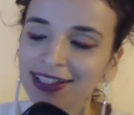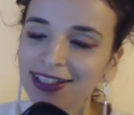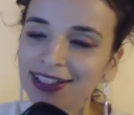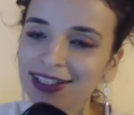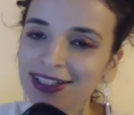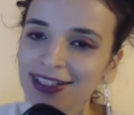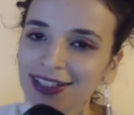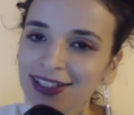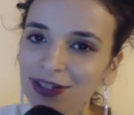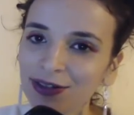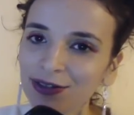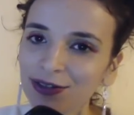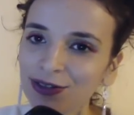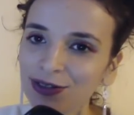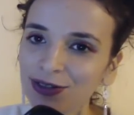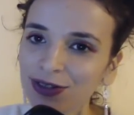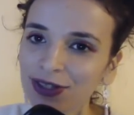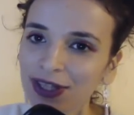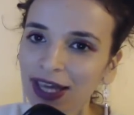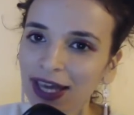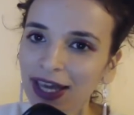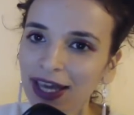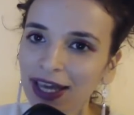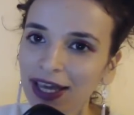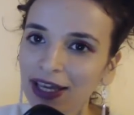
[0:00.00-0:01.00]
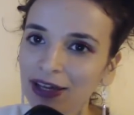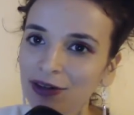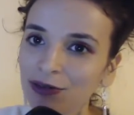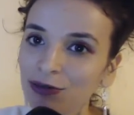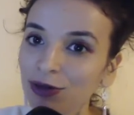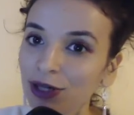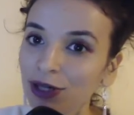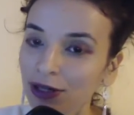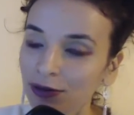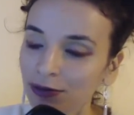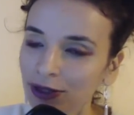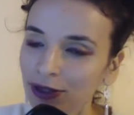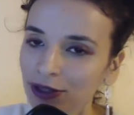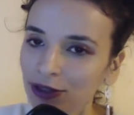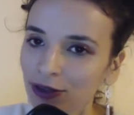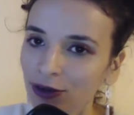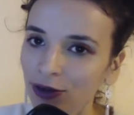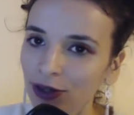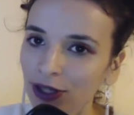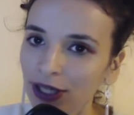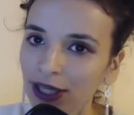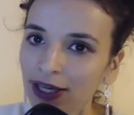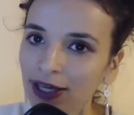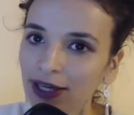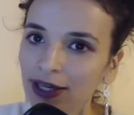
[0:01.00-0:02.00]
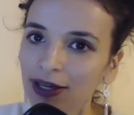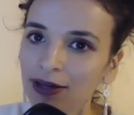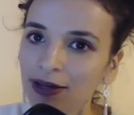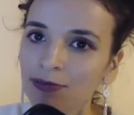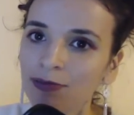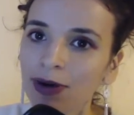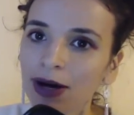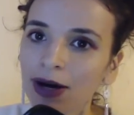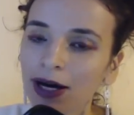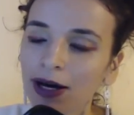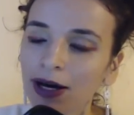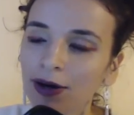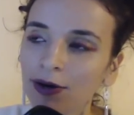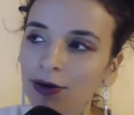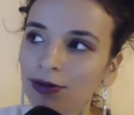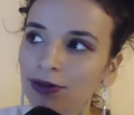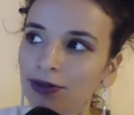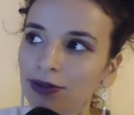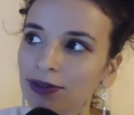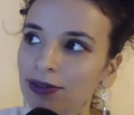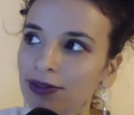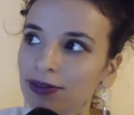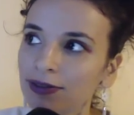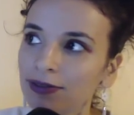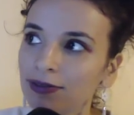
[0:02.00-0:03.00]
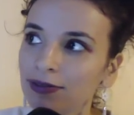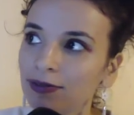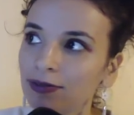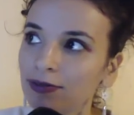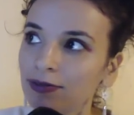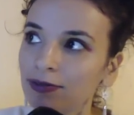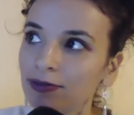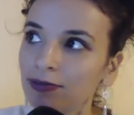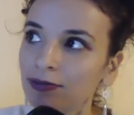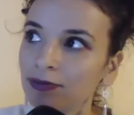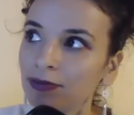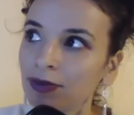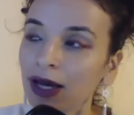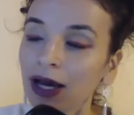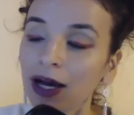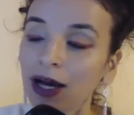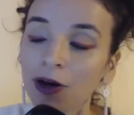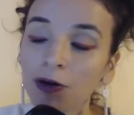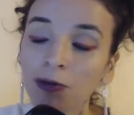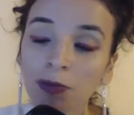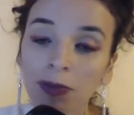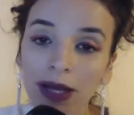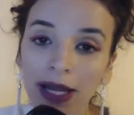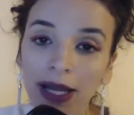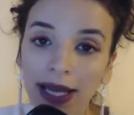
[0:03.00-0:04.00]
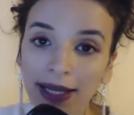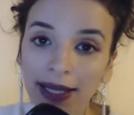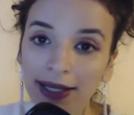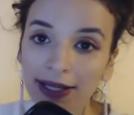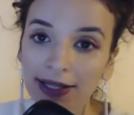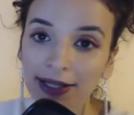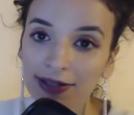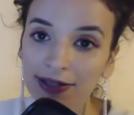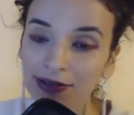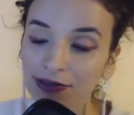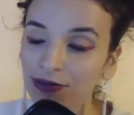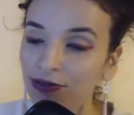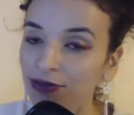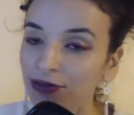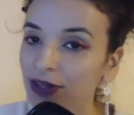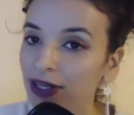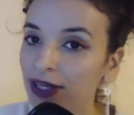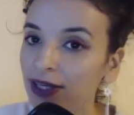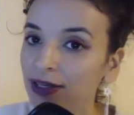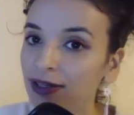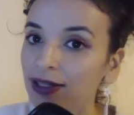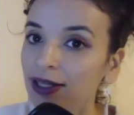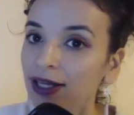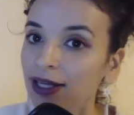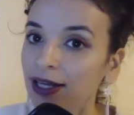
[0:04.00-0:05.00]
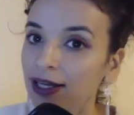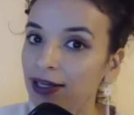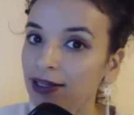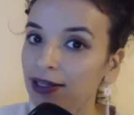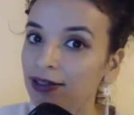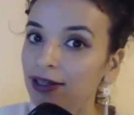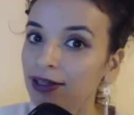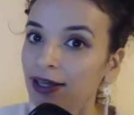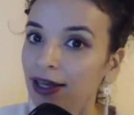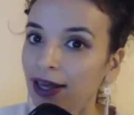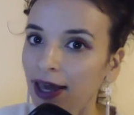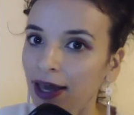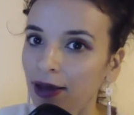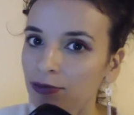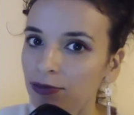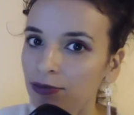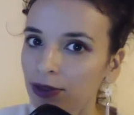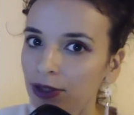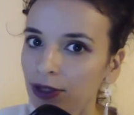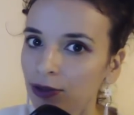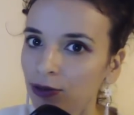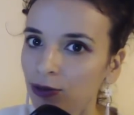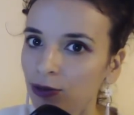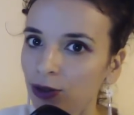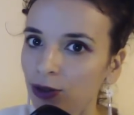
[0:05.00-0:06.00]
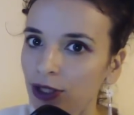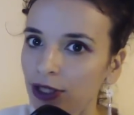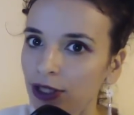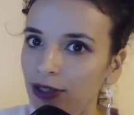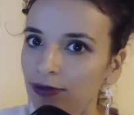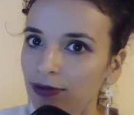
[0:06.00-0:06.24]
So today we'll be talking about how planets feel in Capricorn.